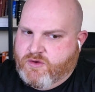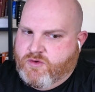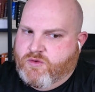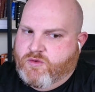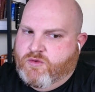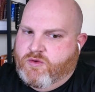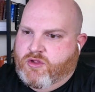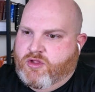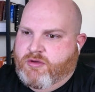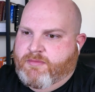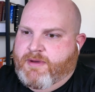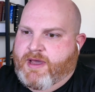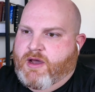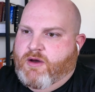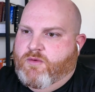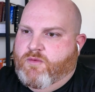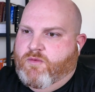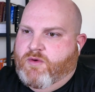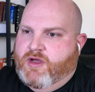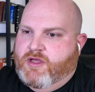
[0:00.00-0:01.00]
cool
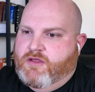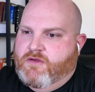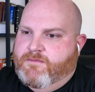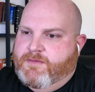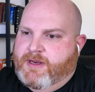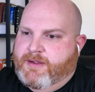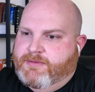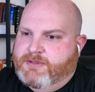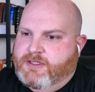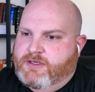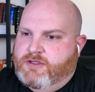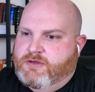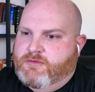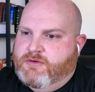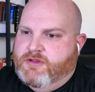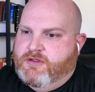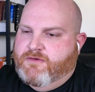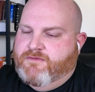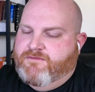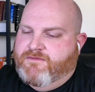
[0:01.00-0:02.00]
about what you've been able to do
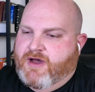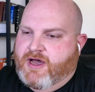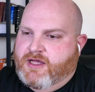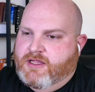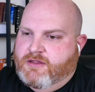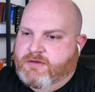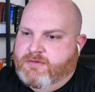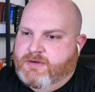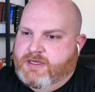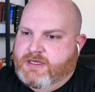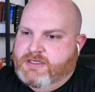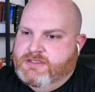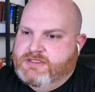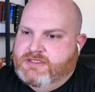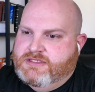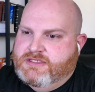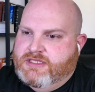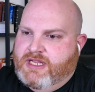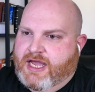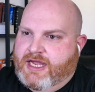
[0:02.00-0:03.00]
with your following is
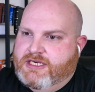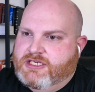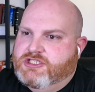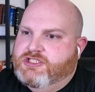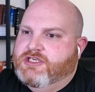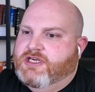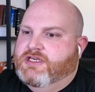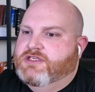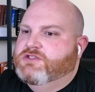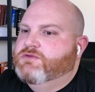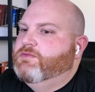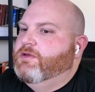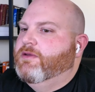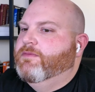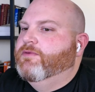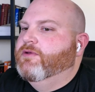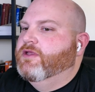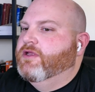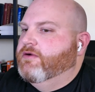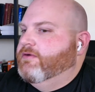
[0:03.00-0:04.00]
it's not just
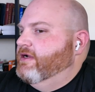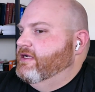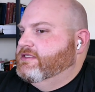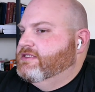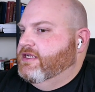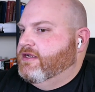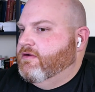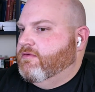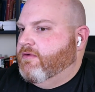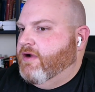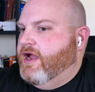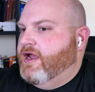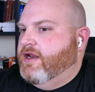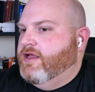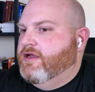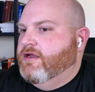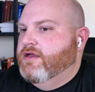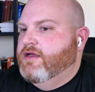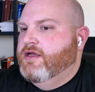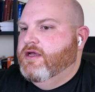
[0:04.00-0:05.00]
people interested in writing,